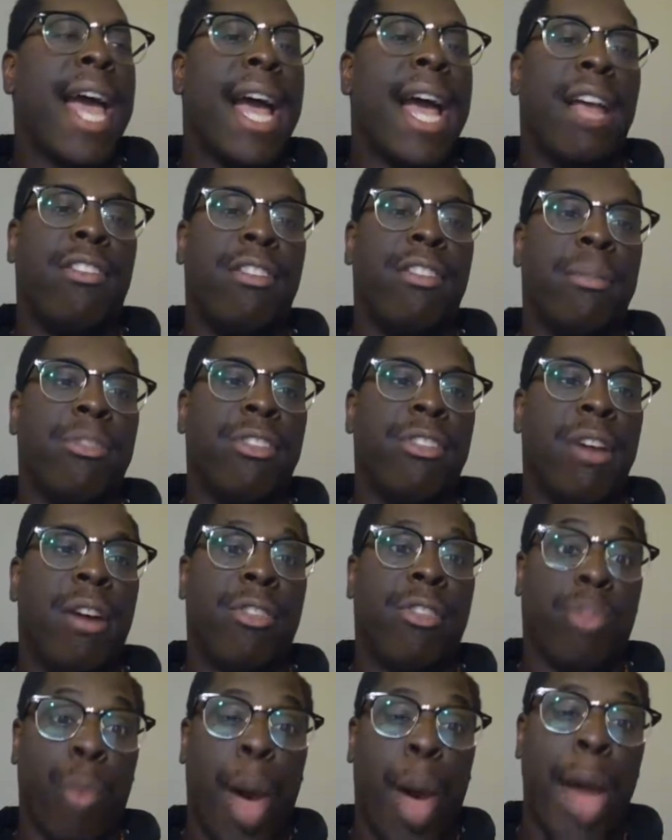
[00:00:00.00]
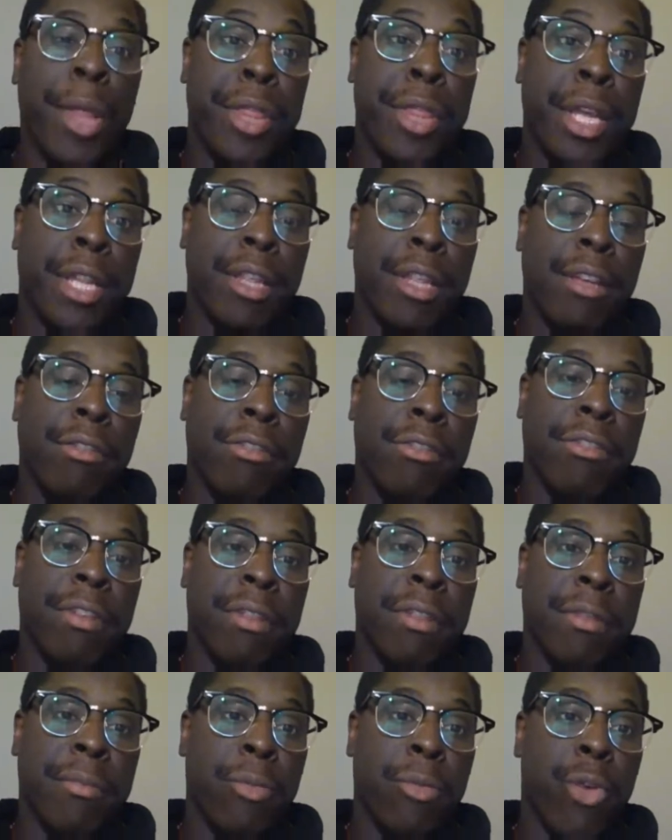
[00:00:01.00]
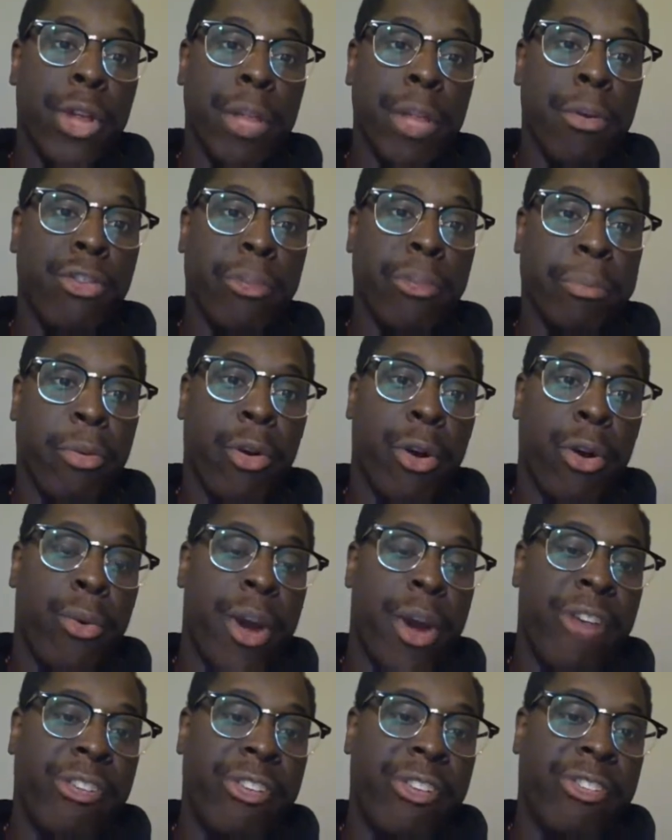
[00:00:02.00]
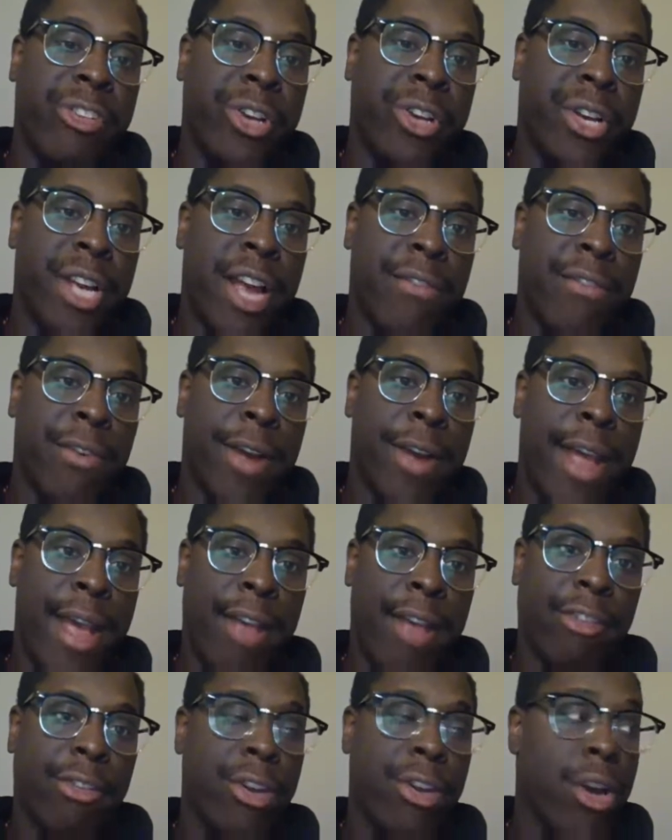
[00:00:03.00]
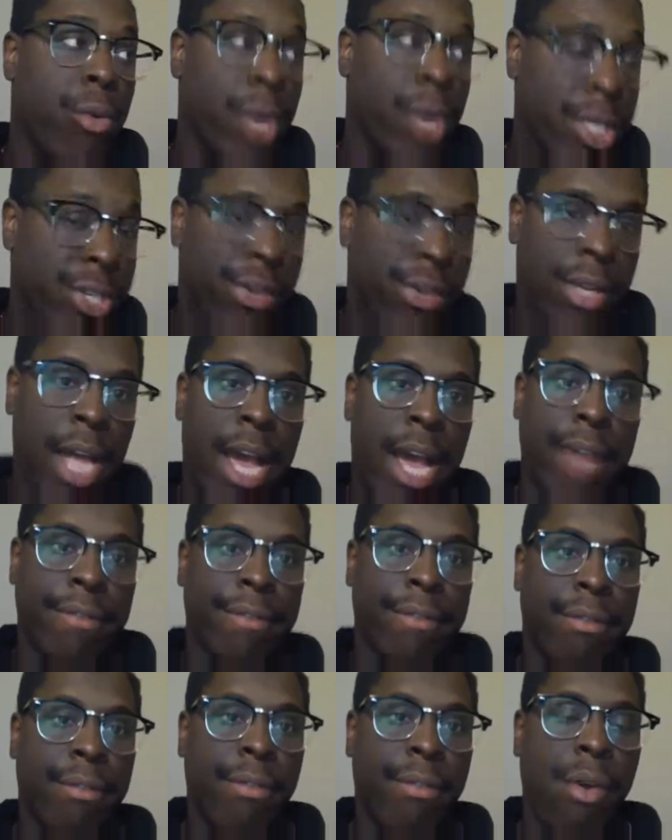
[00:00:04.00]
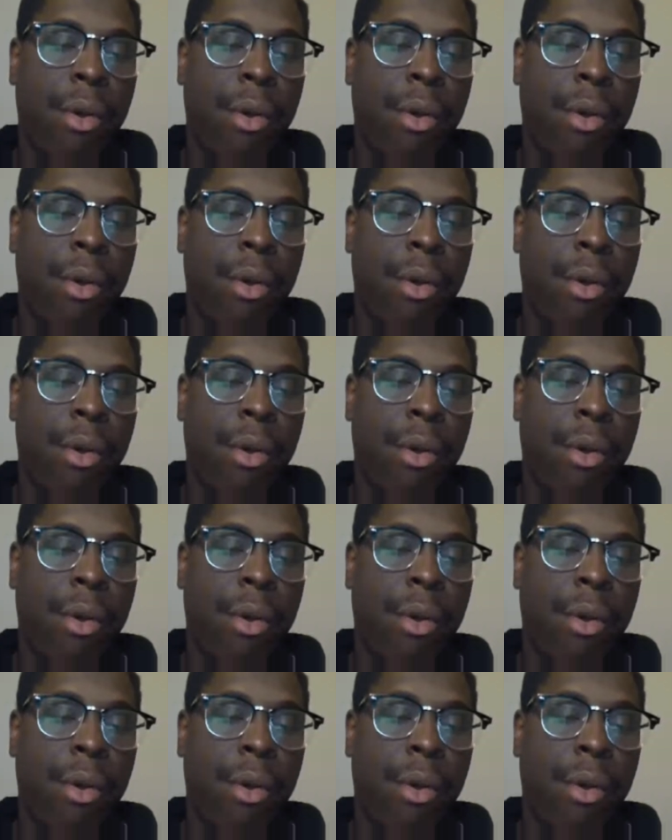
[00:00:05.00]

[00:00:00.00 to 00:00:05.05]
asks themselves, well, I think this is one of the most important questions you can ever ask. What's your life?